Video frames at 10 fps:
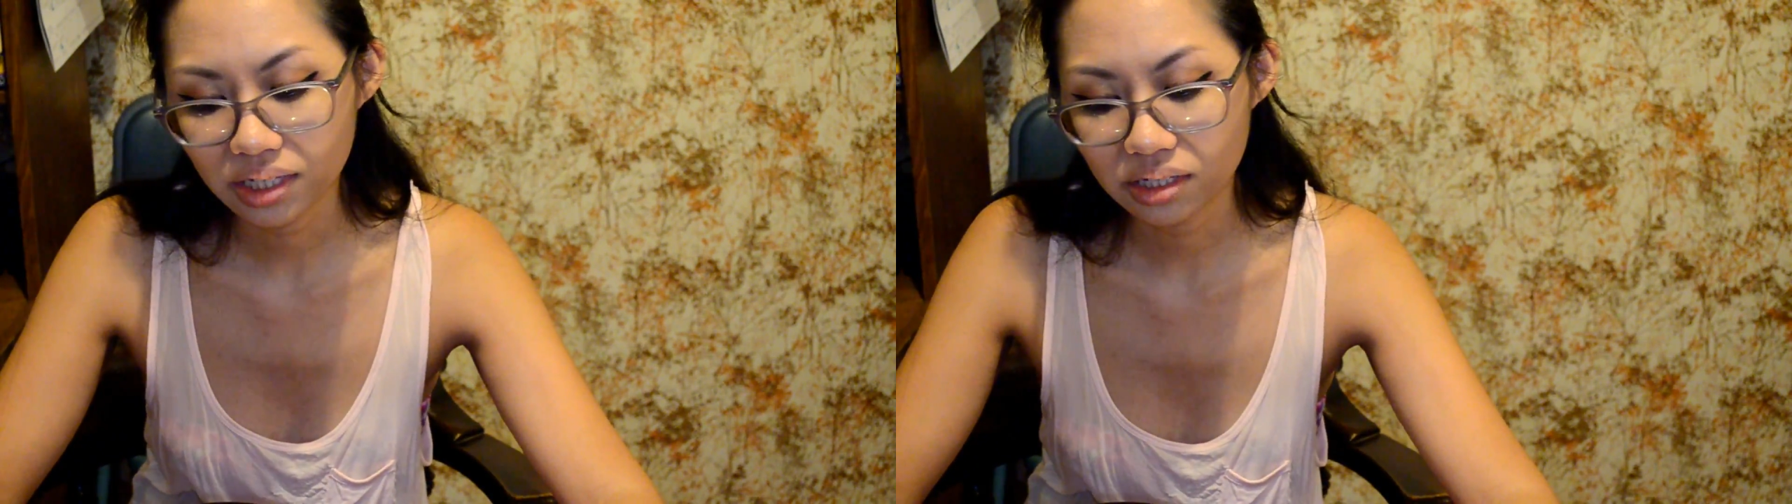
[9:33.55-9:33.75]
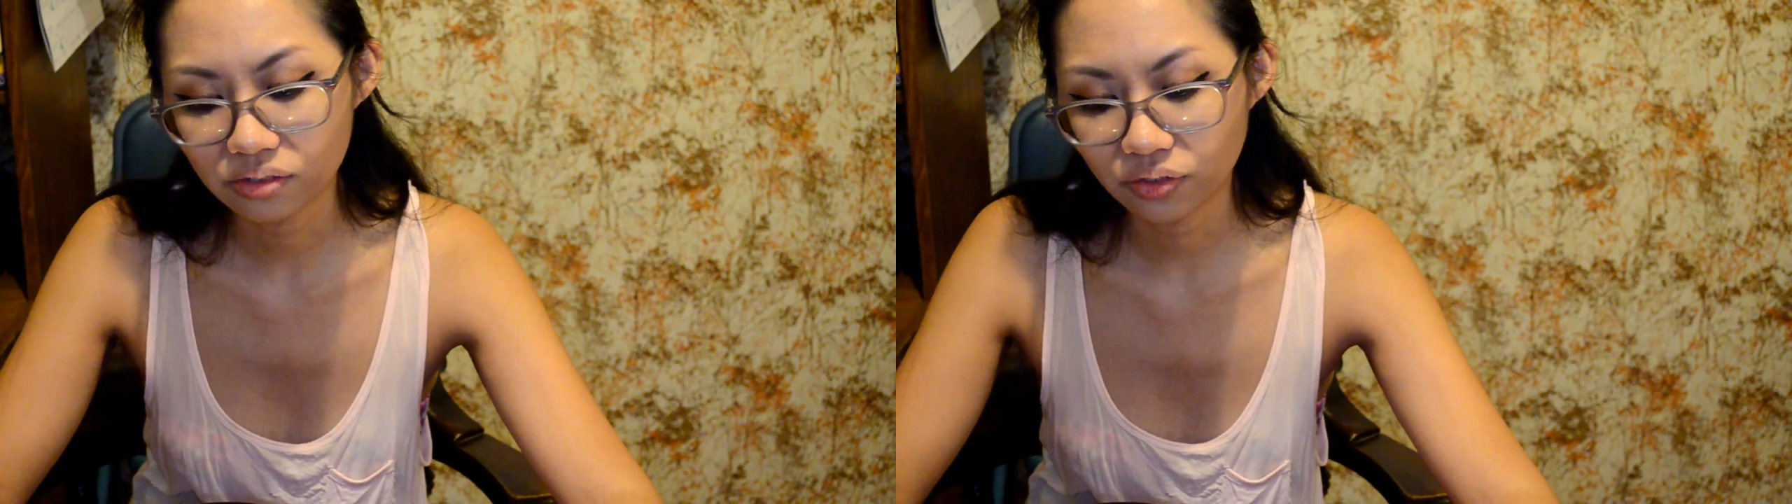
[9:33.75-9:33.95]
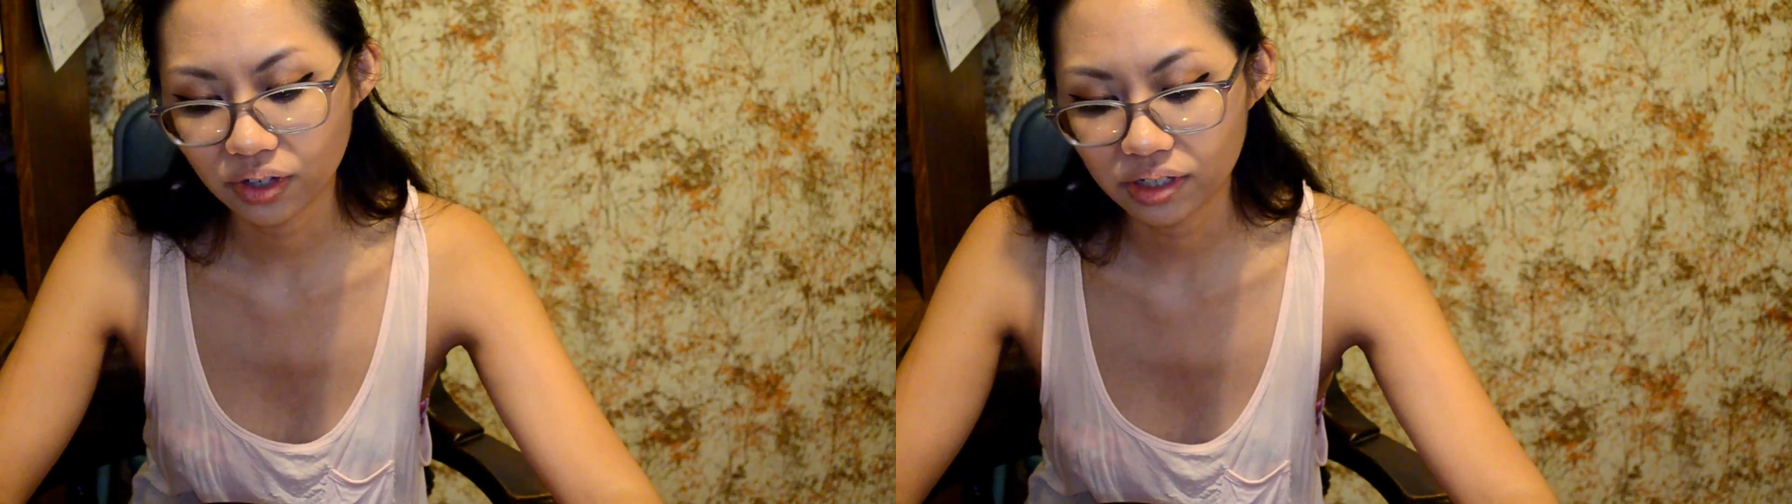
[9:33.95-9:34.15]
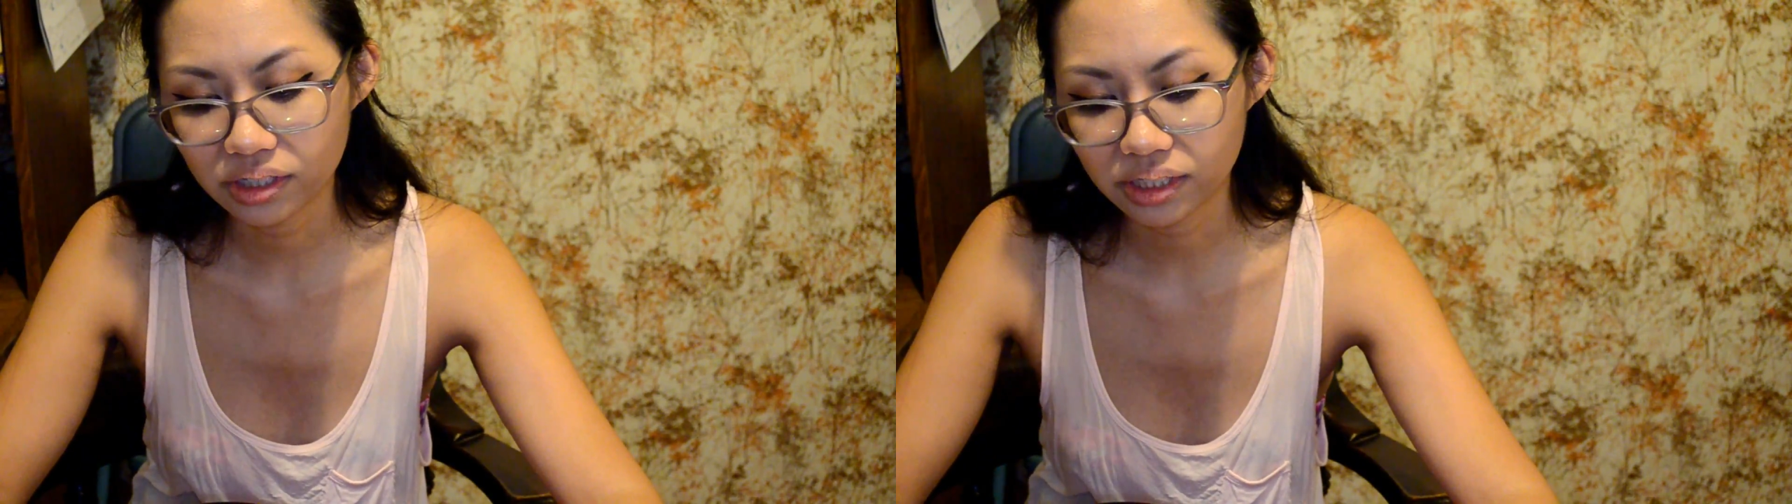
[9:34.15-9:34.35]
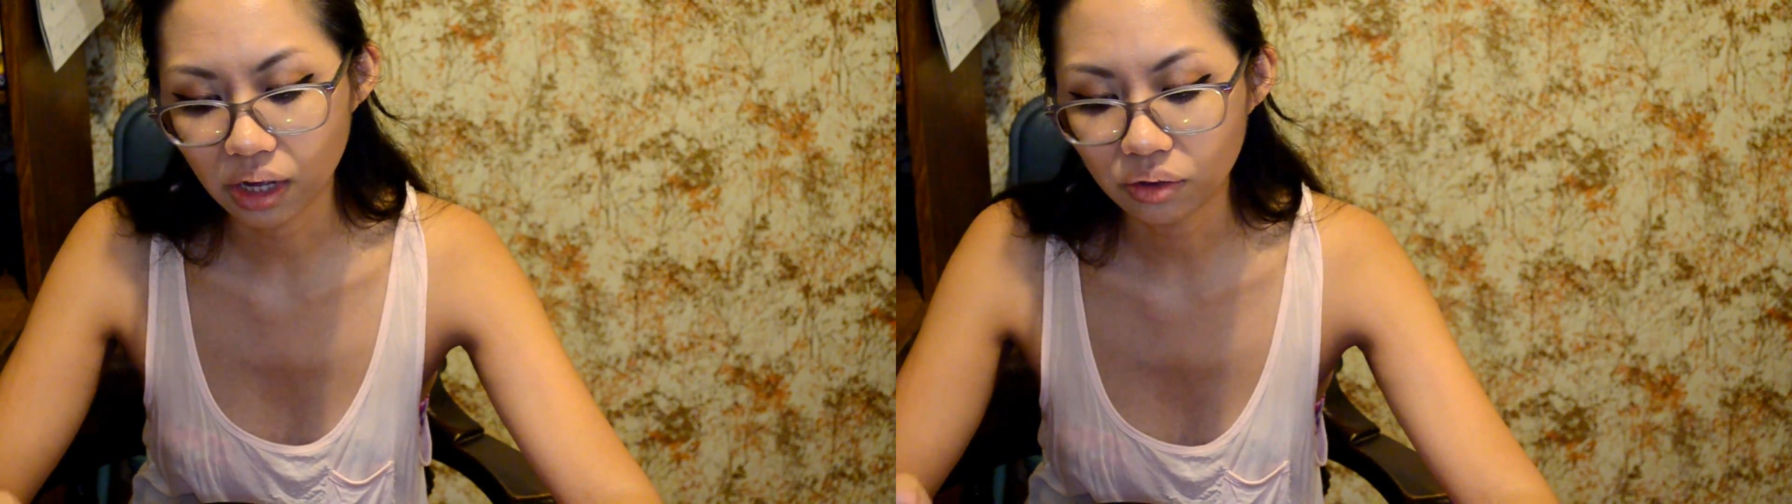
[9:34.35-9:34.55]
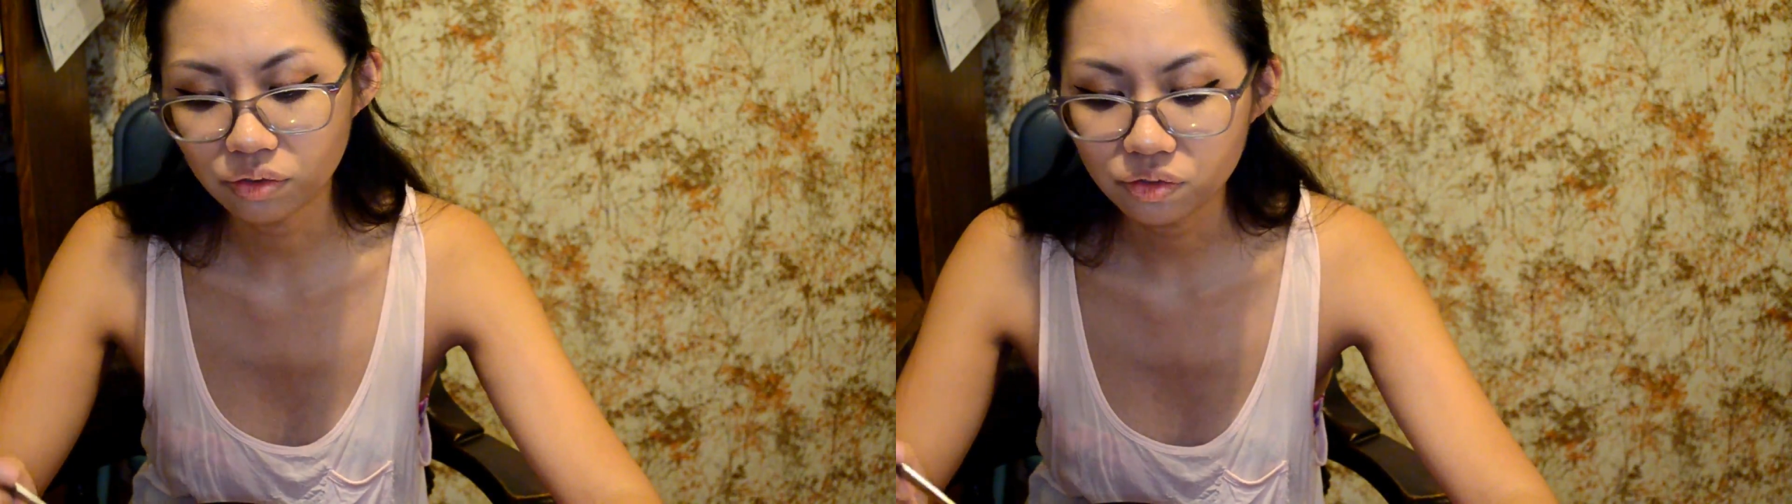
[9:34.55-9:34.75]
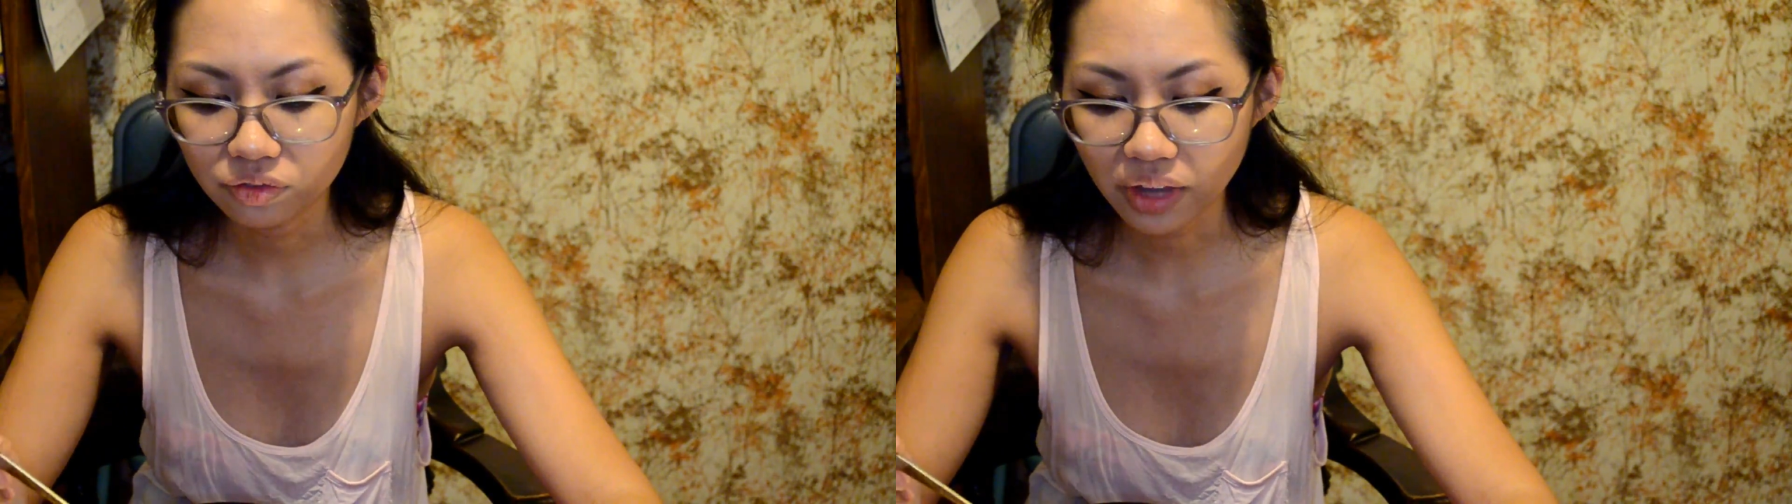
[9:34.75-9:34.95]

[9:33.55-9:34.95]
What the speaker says: this for yourself